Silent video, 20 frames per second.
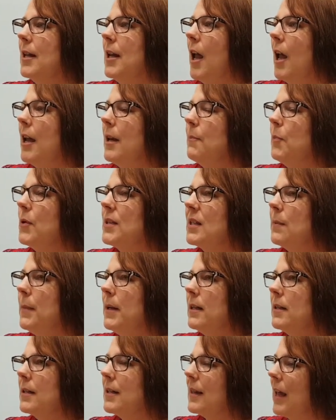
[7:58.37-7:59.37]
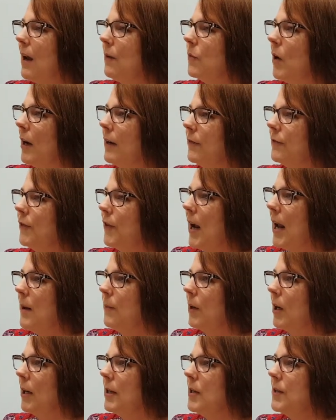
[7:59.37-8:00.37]
It puts me into that right frame, and
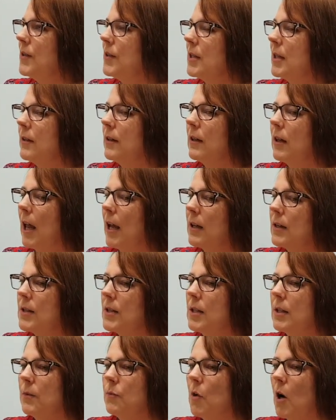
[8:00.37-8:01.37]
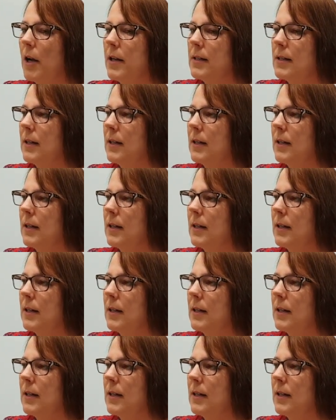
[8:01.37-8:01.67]
I used to like to write to